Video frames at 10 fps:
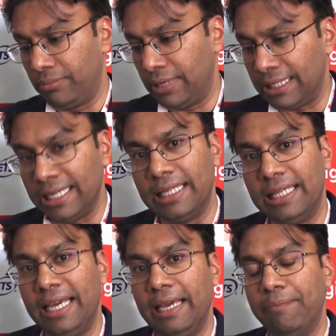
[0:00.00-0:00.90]
nothing in
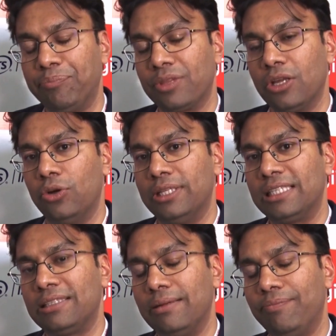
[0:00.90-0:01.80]
the, that
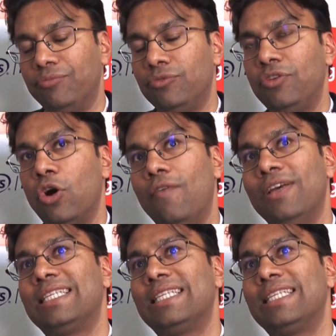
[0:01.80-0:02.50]
we always